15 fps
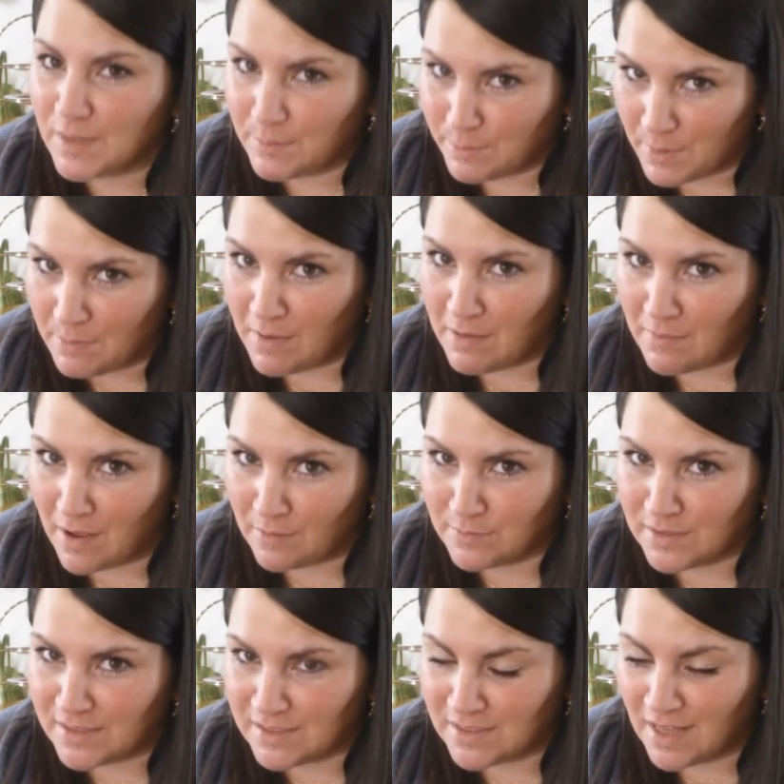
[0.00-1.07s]
but my mom
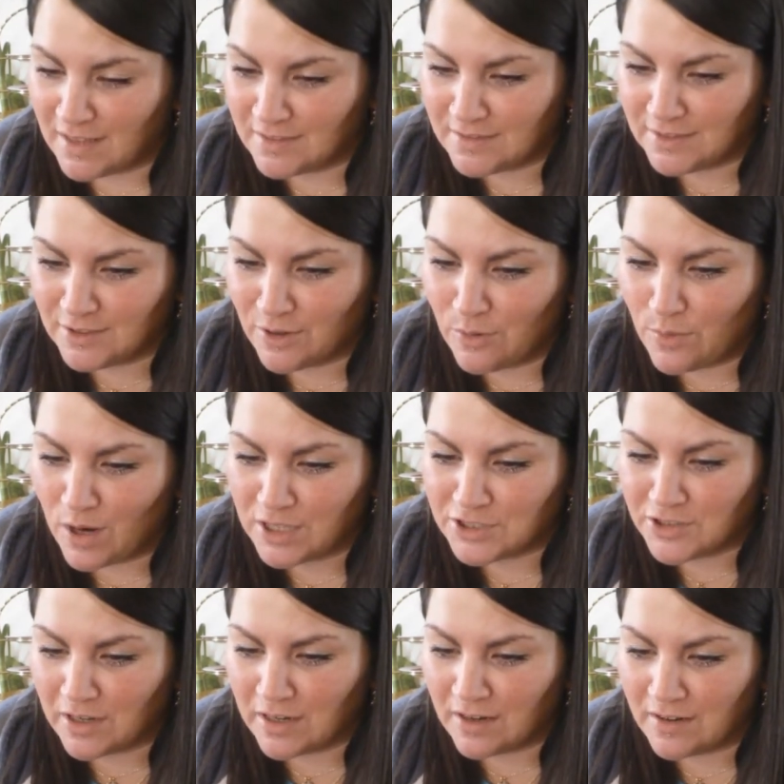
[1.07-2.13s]
is not, you know, a wine
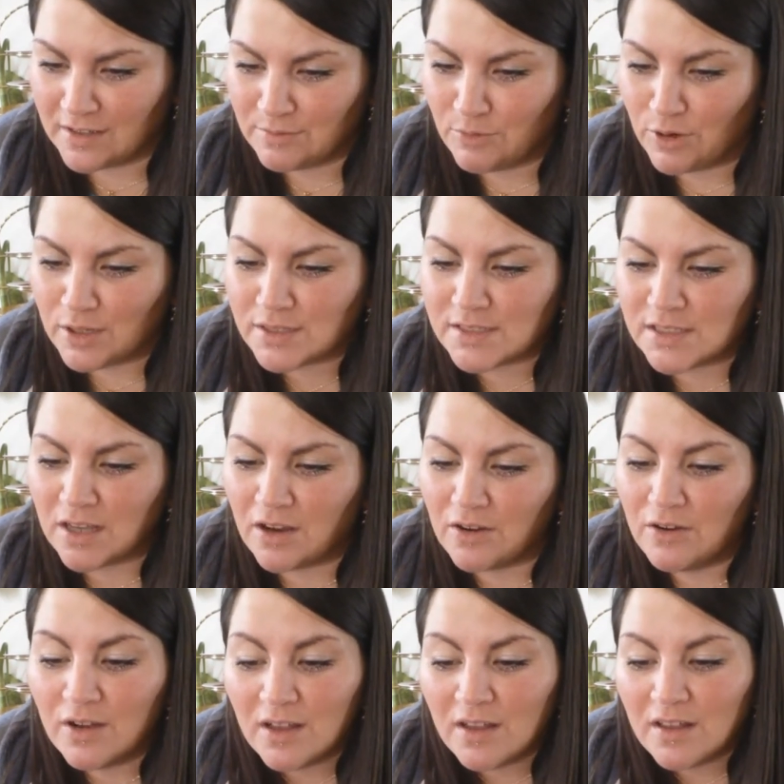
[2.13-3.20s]
drinker anymore,
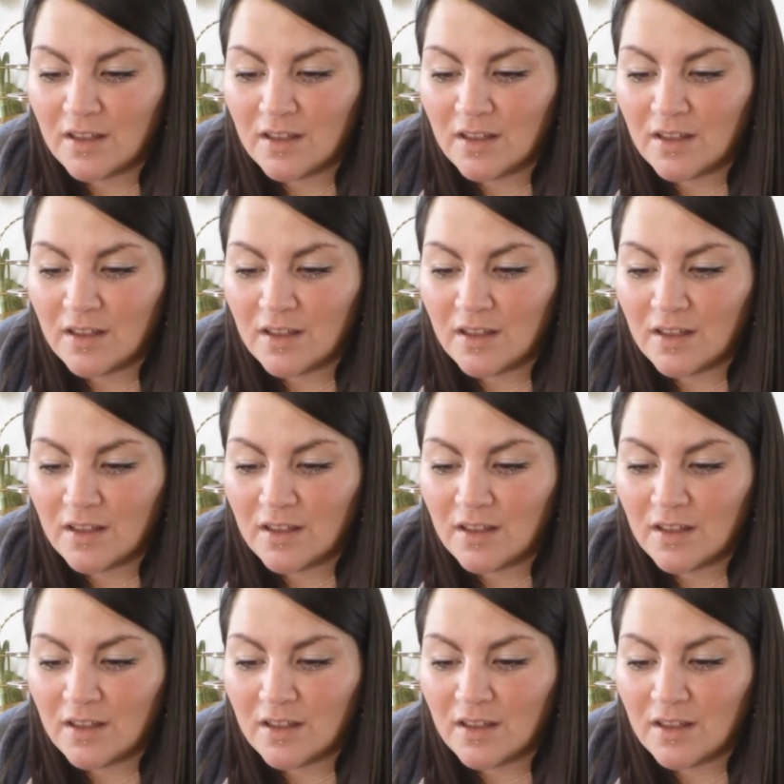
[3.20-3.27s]
so